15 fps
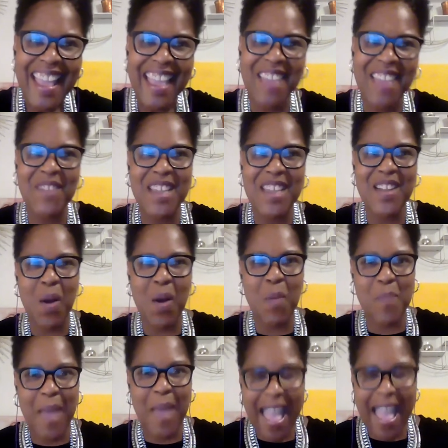if you
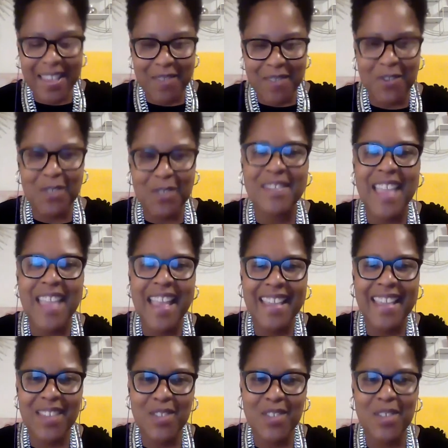go back a few
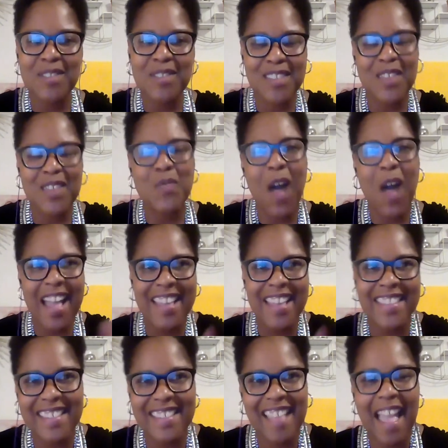decades, you'll see why
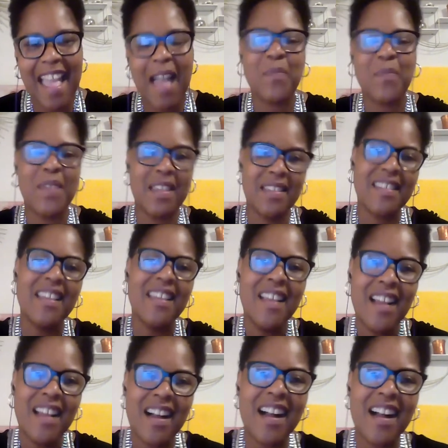this happened.
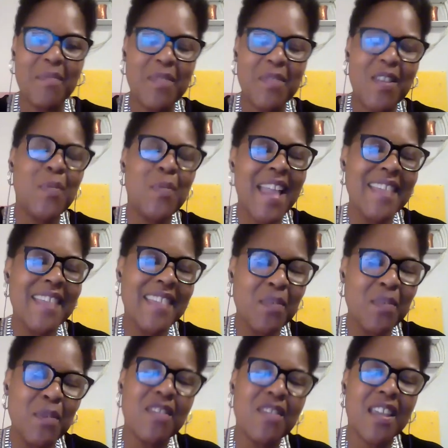Um, so, but I
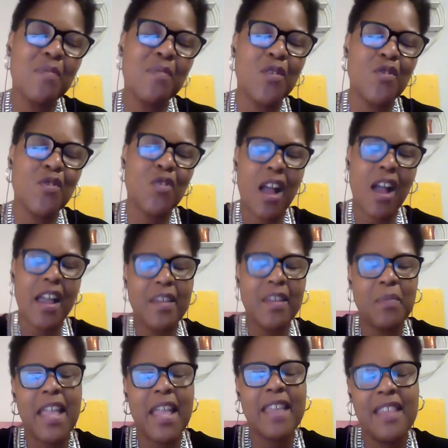think museums are trying,
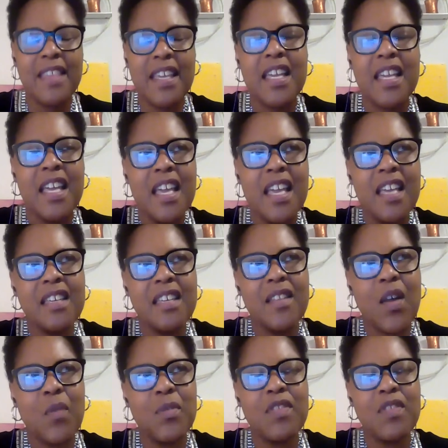but I think, you
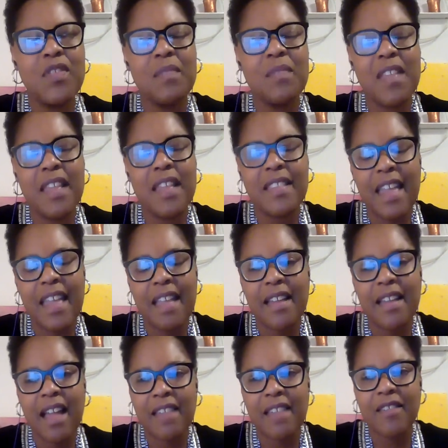know, museums like the
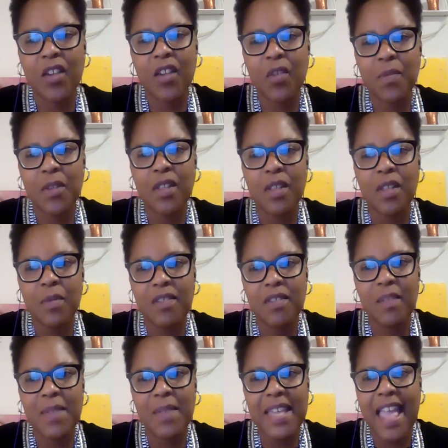Anacostia Community
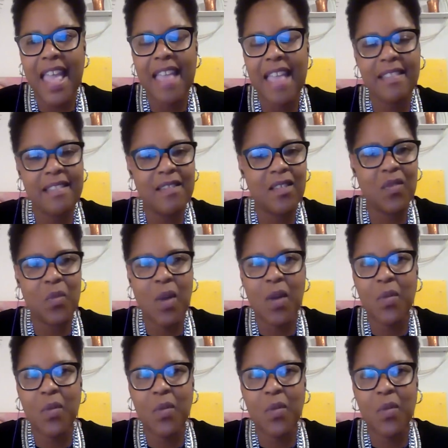Museum, again, this is what